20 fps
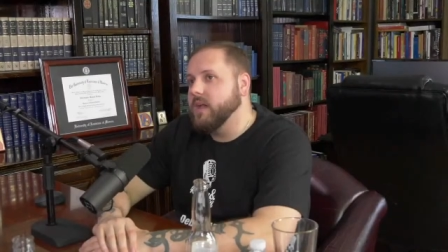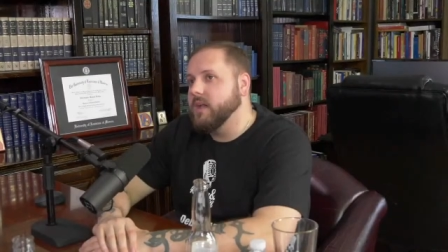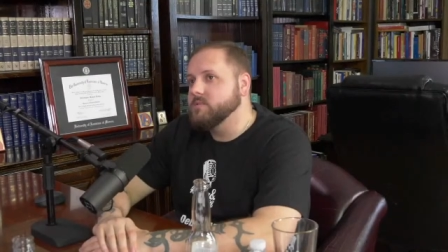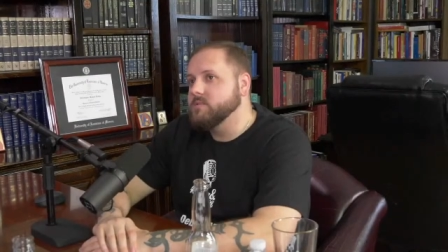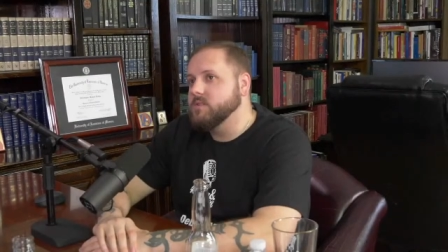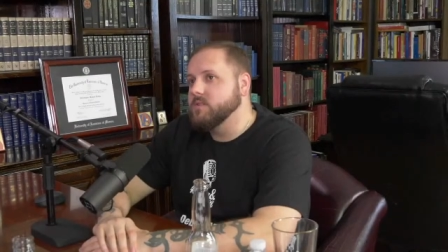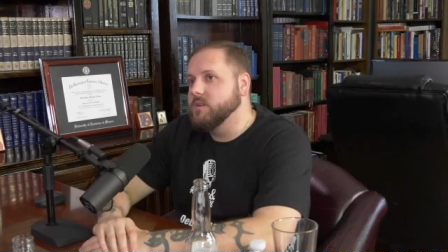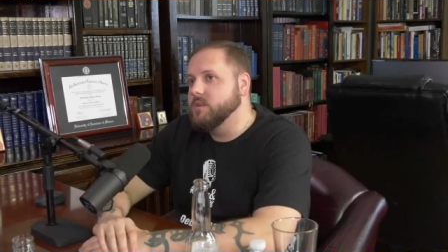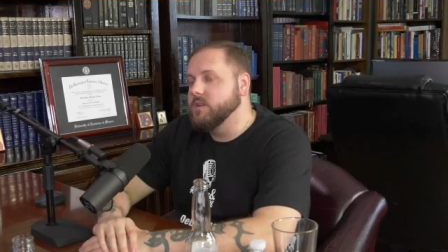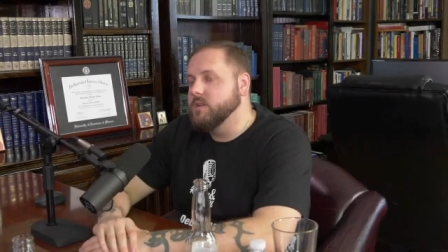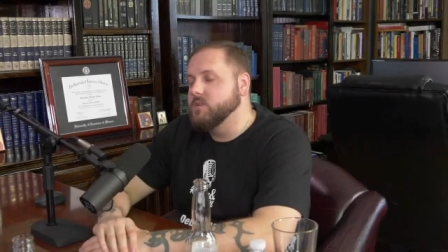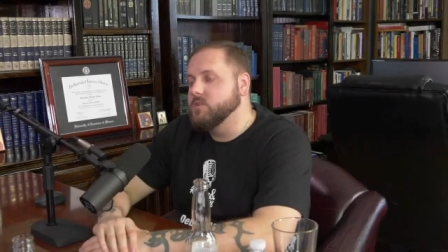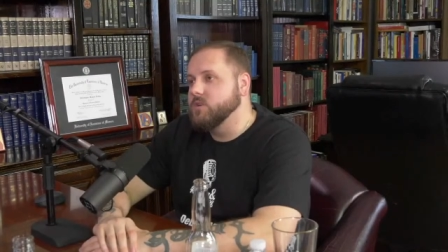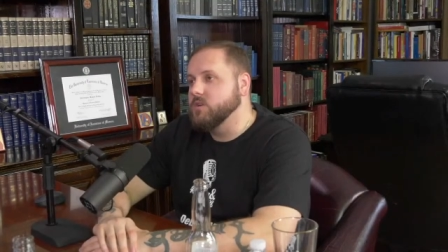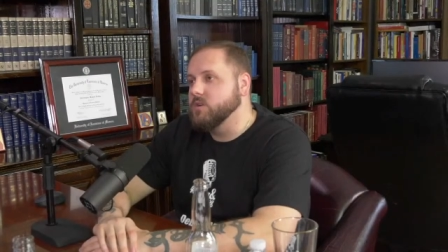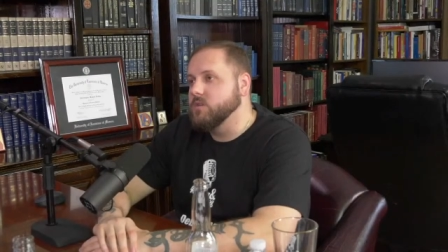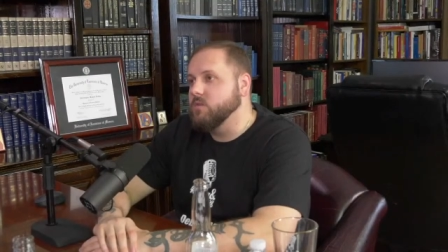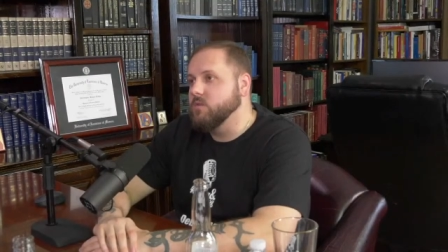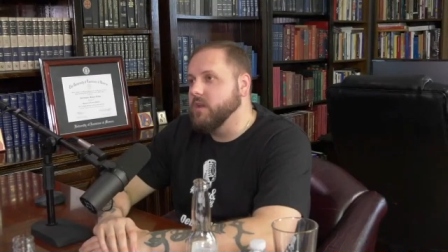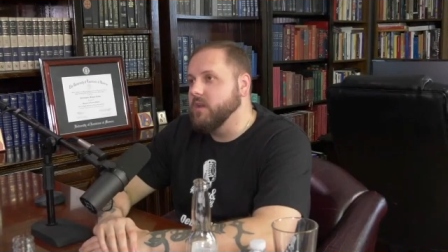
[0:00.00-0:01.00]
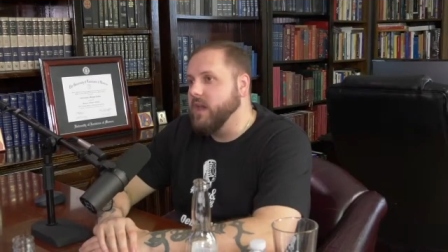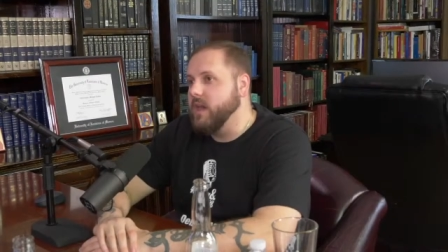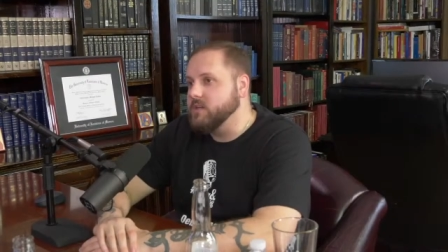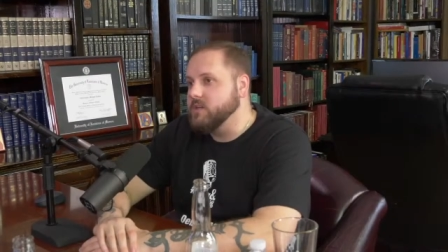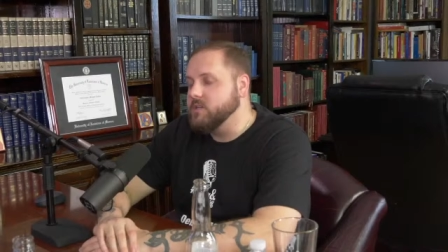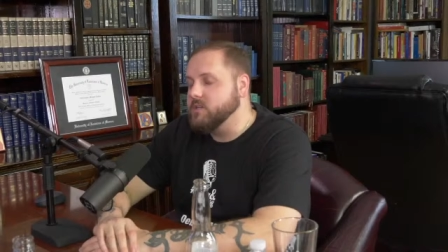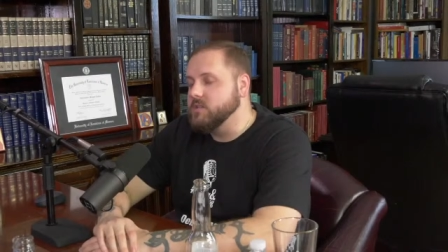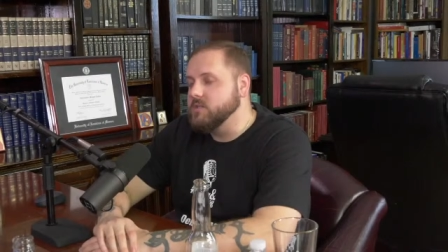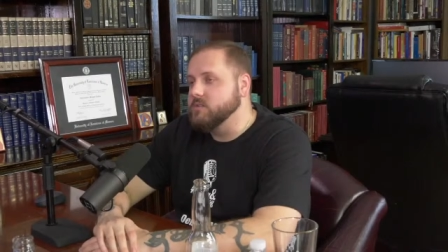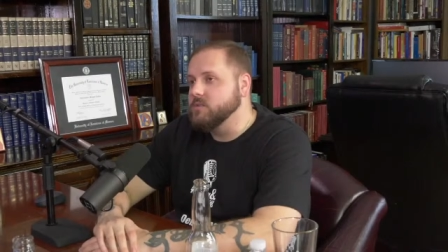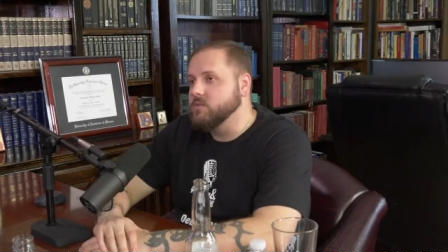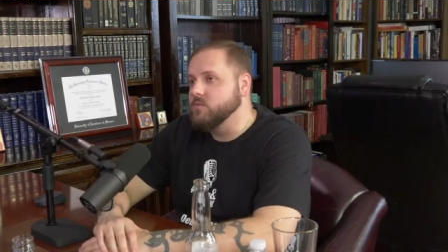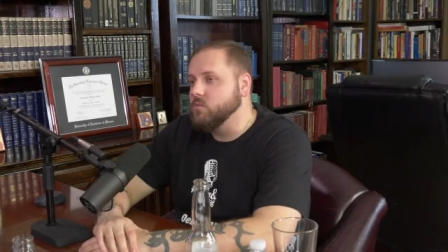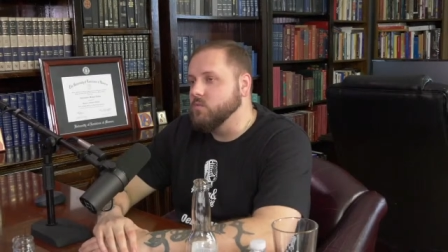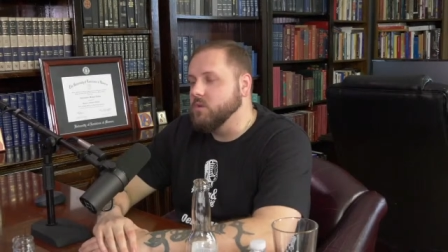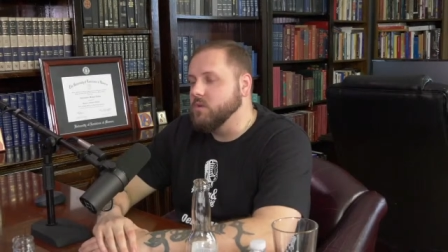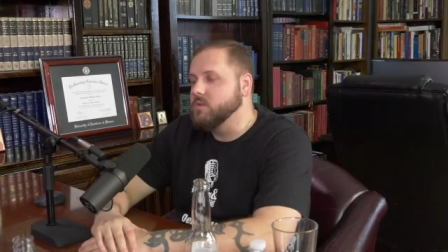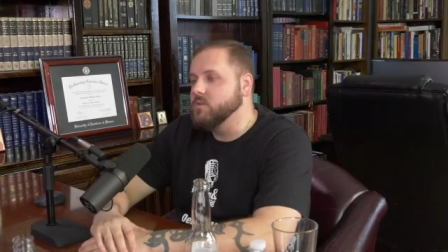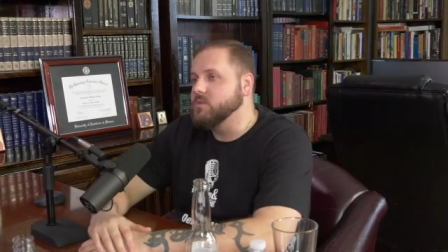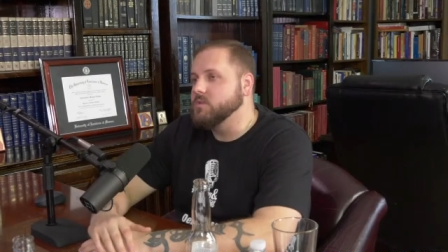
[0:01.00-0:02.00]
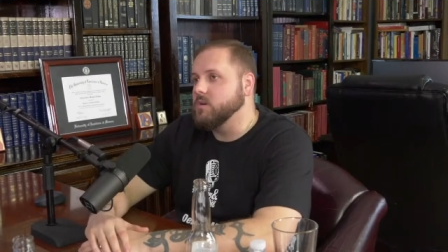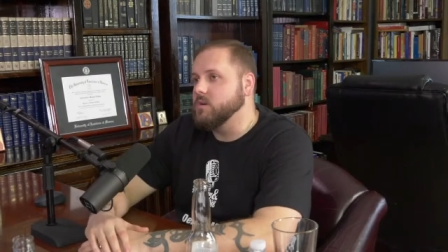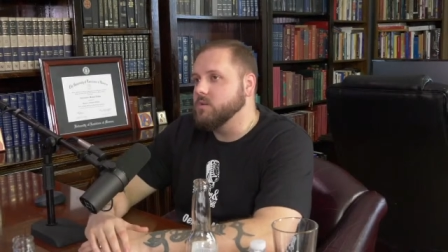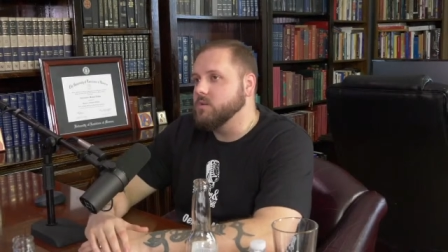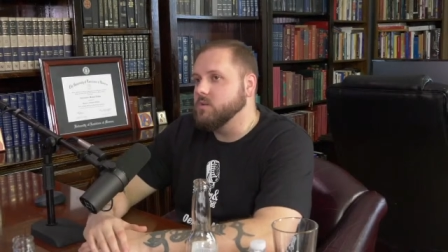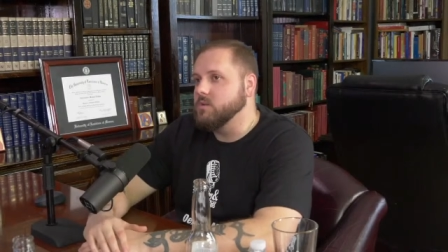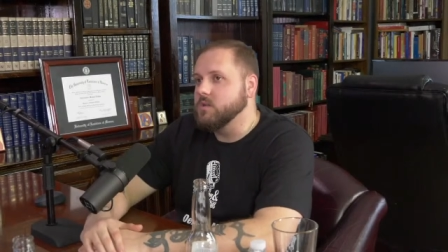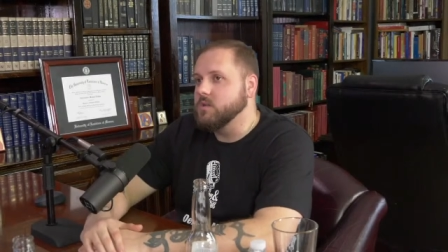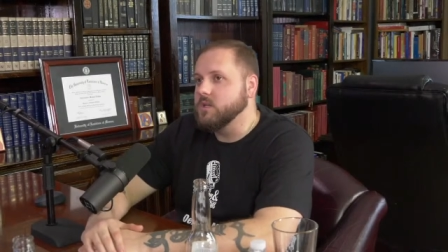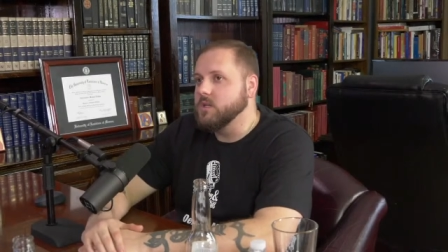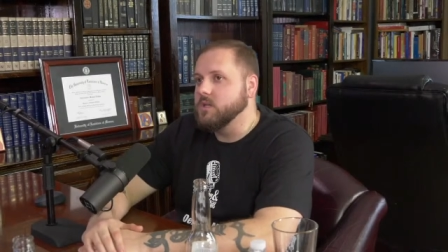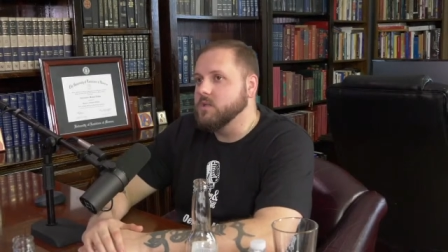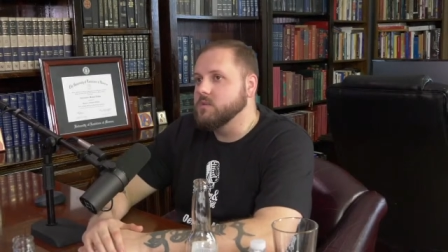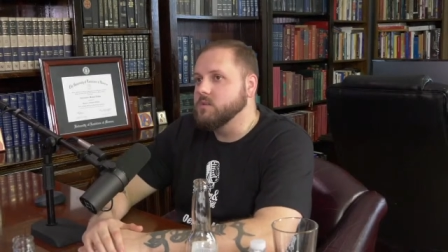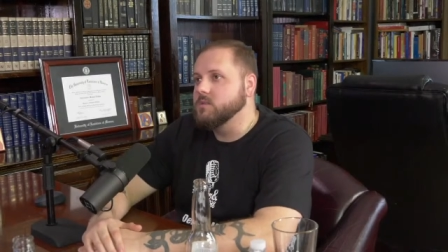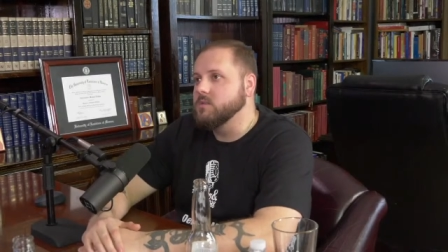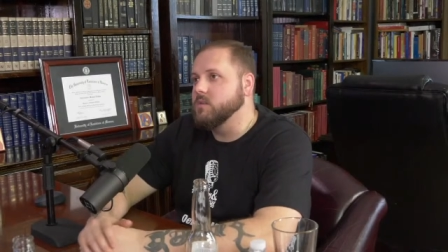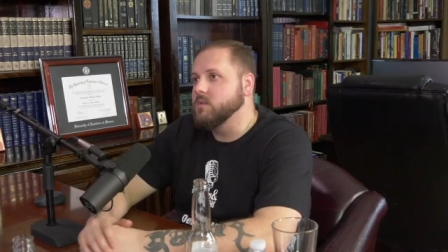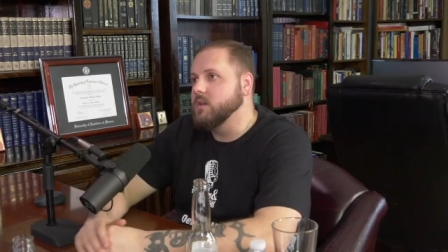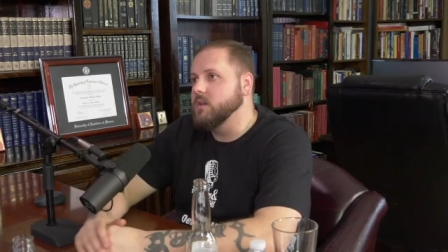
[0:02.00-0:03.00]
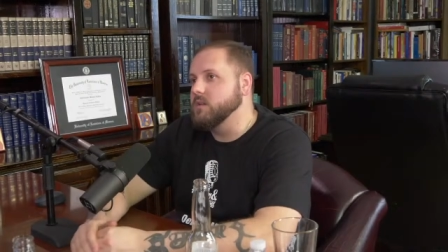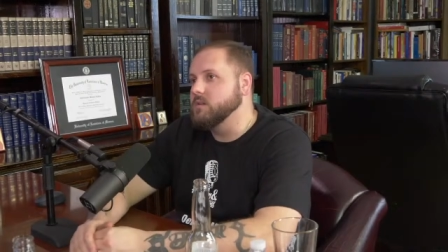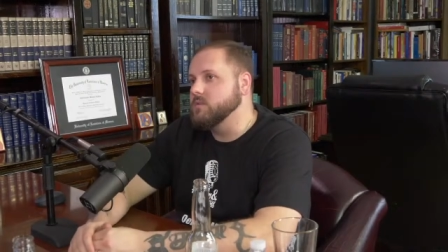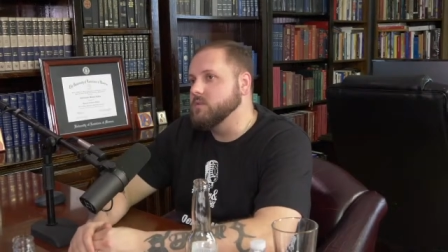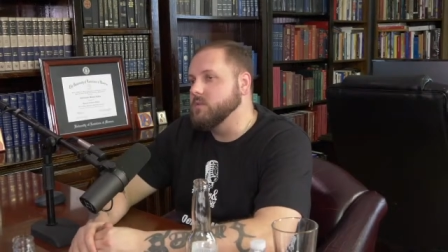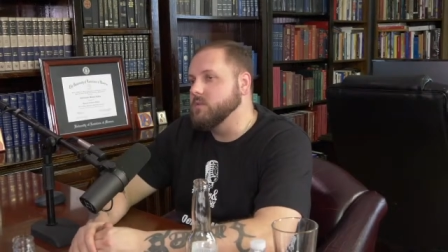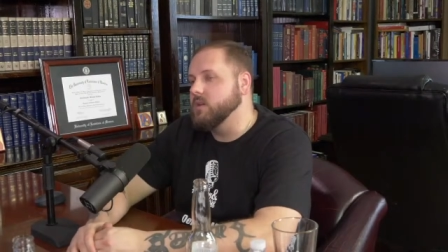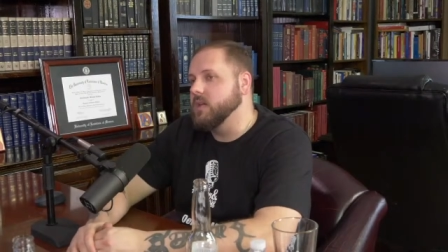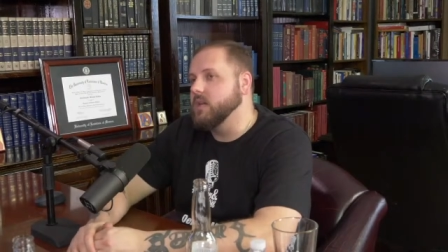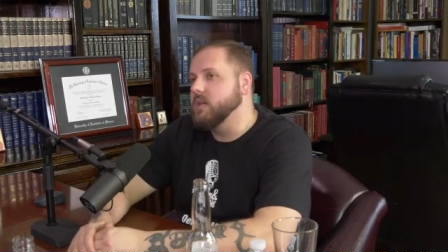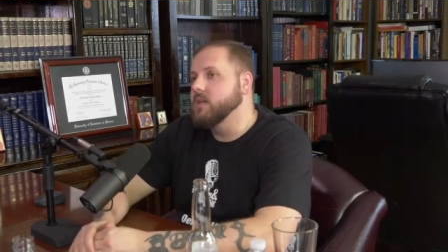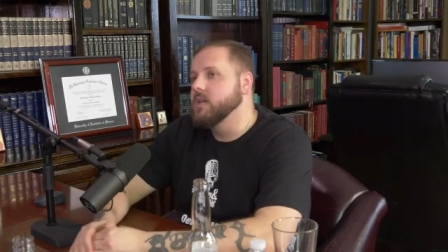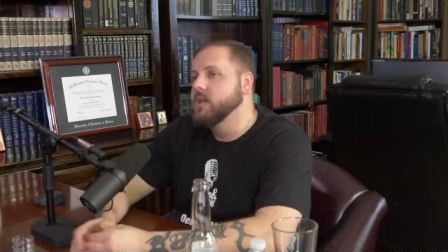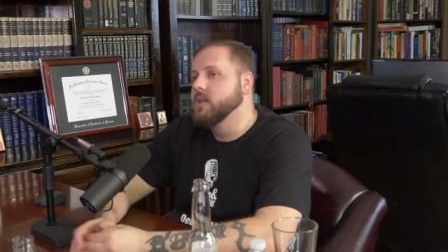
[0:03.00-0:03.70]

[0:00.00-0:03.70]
the knee jerk reactions and really start to look into things, yeah. okay.